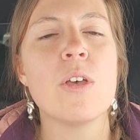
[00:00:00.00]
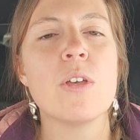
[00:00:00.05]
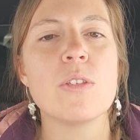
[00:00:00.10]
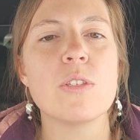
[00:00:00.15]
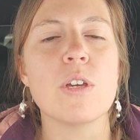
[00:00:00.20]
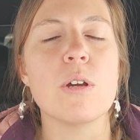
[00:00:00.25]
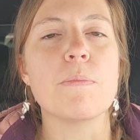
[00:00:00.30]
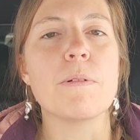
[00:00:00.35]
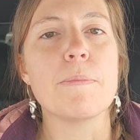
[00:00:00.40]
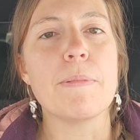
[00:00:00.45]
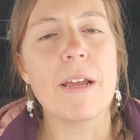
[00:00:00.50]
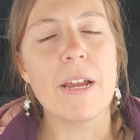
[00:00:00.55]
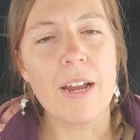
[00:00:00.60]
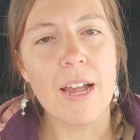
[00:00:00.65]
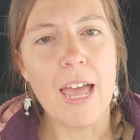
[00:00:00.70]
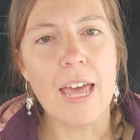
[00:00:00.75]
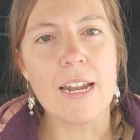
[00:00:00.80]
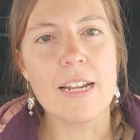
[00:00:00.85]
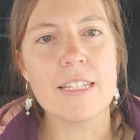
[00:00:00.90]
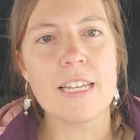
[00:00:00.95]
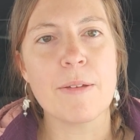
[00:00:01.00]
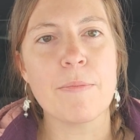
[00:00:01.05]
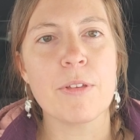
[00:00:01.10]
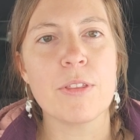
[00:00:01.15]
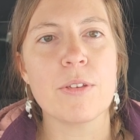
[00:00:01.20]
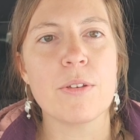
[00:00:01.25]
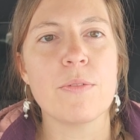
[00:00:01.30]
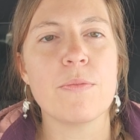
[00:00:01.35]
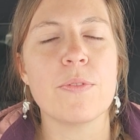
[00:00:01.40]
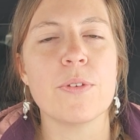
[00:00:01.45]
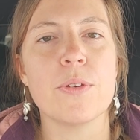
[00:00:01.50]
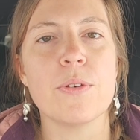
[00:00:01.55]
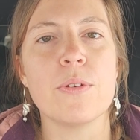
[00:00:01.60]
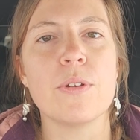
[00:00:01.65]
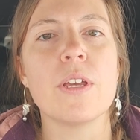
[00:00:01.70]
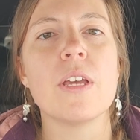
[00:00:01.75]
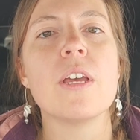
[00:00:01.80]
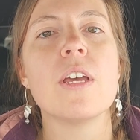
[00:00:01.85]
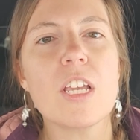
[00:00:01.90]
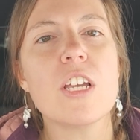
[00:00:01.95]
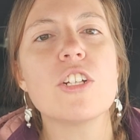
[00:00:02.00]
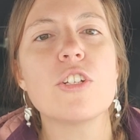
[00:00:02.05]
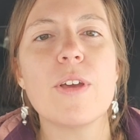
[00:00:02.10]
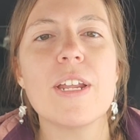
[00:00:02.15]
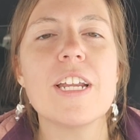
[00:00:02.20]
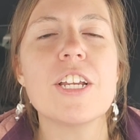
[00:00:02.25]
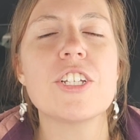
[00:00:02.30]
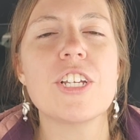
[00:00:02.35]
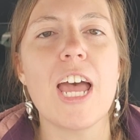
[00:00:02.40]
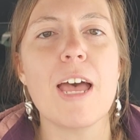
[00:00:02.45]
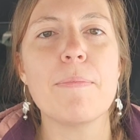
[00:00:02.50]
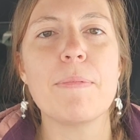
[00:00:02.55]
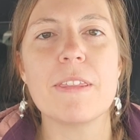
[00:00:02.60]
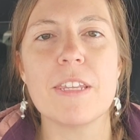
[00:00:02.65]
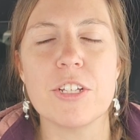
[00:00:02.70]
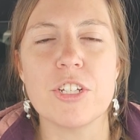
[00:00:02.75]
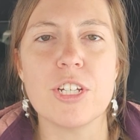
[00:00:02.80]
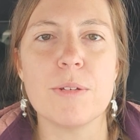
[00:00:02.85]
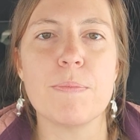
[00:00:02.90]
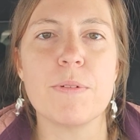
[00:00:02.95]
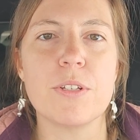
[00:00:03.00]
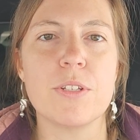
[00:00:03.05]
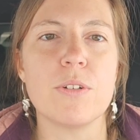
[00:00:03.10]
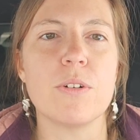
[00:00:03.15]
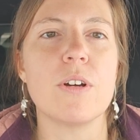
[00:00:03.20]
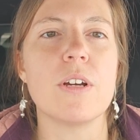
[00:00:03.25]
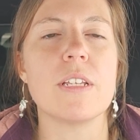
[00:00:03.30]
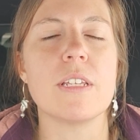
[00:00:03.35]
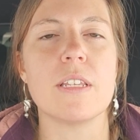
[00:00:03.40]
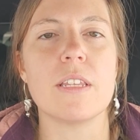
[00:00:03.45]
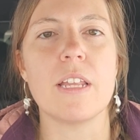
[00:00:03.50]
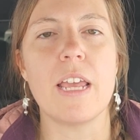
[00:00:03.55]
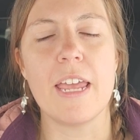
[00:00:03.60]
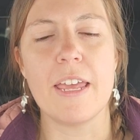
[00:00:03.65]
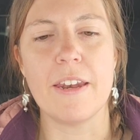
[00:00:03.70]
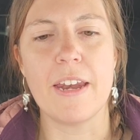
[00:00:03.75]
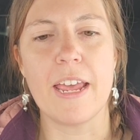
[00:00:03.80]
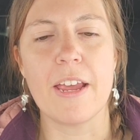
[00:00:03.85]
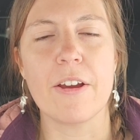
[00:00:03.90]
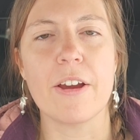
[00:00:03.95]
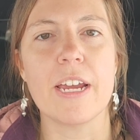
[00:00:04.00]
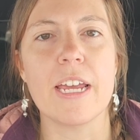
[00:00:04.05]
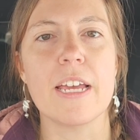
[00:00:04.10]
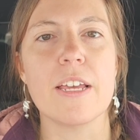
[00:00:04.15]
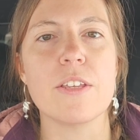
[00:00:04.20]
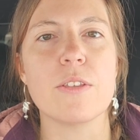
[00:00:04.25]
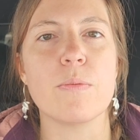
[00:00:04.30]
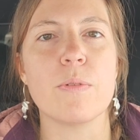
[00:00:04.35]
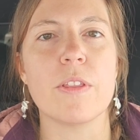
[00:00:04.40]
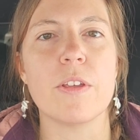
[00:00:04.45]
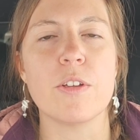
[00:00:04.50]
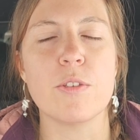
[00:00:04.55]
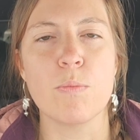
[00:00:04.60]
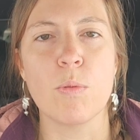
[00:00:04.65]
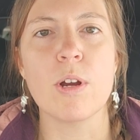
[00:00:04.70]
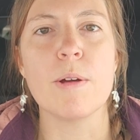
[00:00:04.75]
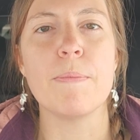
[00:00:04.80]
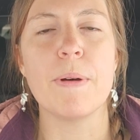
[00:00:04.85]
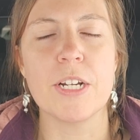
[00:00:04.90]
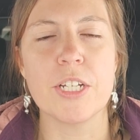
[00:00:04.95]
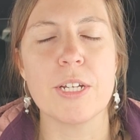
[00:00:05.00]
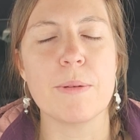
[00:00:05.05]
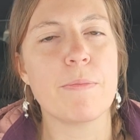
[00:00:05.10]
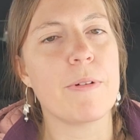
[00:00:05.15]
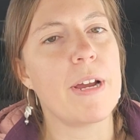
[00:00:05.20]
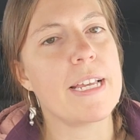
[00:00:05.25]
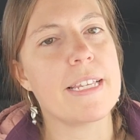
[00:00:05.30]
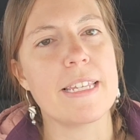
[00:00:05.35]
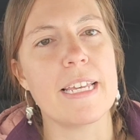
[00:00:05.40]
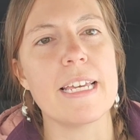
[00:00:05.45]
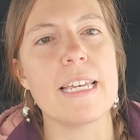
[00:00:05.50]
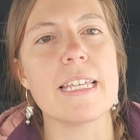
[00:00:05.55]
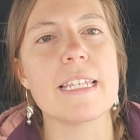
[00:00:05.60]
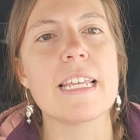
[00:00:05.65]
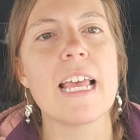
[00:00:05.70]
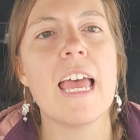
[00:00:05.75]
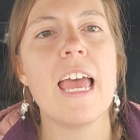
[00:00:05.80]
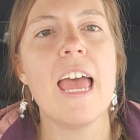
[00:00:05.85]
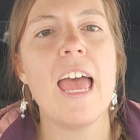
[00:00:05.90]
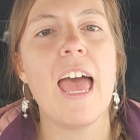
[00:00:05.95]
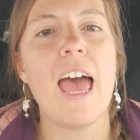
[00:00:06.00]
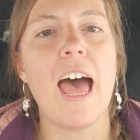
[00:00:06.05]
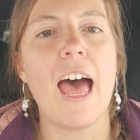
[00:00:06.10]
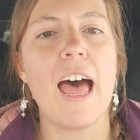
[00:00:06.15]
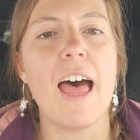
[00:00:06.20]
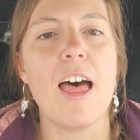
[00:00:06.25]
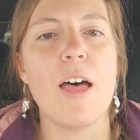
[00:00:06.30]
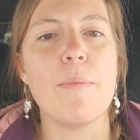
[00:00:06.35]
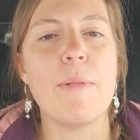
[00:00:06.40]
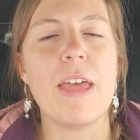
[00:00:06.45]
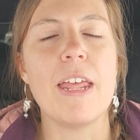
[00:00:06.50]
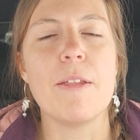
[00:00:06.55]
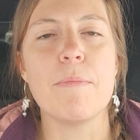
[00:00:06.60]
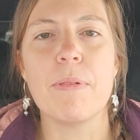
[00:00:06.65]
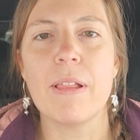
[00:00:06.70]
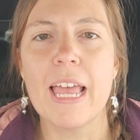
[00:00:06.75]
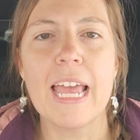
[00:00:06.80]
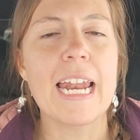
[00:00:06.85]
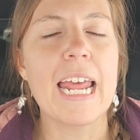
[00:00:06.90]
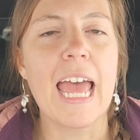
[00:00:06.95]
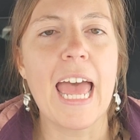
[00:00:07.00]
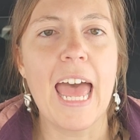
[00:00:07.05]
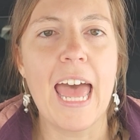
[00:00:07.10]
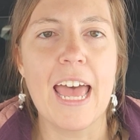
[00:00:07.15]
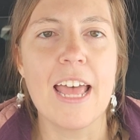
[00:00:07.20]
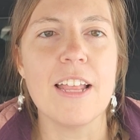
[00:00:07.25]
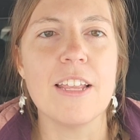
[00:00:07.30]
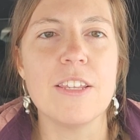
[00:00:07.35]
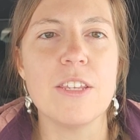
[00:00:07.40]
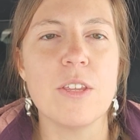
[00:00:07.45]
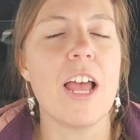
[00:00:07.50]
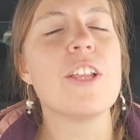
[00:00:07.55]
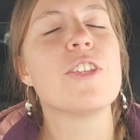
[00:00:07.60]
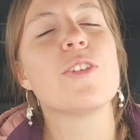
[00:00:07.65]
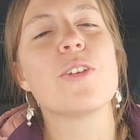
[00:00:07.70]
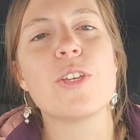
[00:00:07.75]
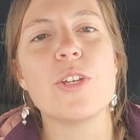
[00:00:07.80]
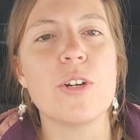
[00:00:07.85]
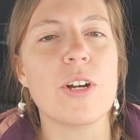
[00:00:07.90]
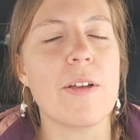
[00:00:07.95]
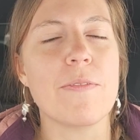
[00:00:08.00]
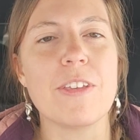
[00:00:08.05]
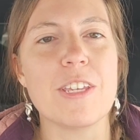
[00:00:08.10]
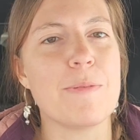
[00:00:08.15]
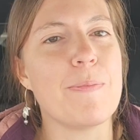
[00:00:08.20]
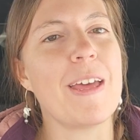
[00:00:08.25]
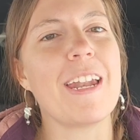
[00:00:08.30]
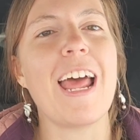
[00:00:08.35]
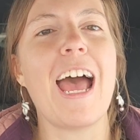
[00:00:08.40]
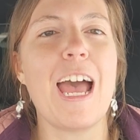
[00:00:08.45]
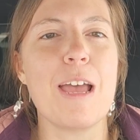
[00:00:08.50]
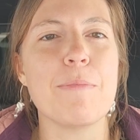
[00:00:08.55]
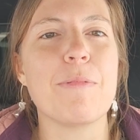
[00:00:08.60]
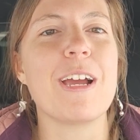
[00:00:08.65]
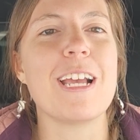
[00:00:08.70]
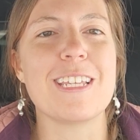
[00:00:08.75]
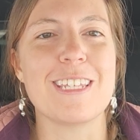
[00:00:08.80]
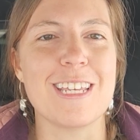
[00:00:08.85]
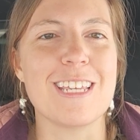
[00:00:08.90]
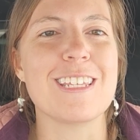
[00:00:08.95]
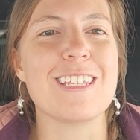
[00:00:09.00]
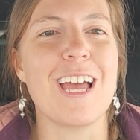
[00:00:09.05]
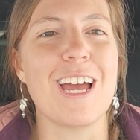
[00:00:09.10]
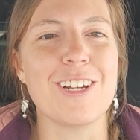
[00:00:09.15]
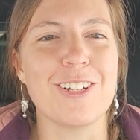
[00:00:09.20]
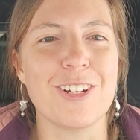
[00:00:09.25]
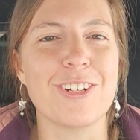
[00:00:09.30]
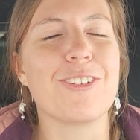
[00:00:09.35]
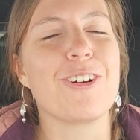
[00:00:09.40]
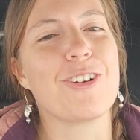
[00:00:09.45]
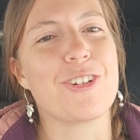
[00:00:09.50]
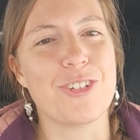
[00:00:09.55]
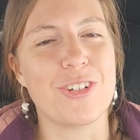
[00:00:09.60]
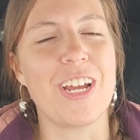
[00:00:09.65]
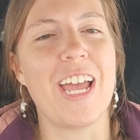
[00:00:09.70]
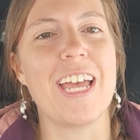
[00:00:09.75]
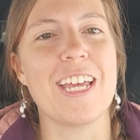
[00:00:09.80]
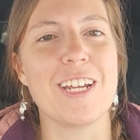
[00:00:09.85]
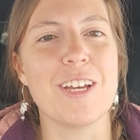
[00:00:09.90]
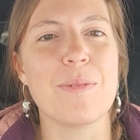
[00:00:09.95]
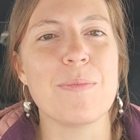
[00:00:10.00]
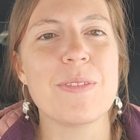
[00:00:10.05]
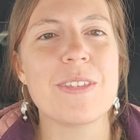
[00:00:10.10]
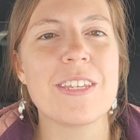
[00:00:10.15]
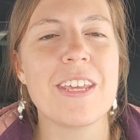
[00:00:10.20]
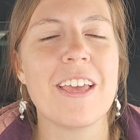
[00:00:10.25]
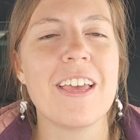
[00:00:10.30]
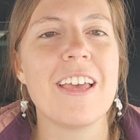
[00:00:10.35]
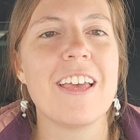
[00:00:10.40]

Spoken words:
So prepare ahead of time with your food. Try to shop at the cheaper stores in areas where there's more budget prices, and plan ahead. And so you don't have to spend high prices on your grocery items.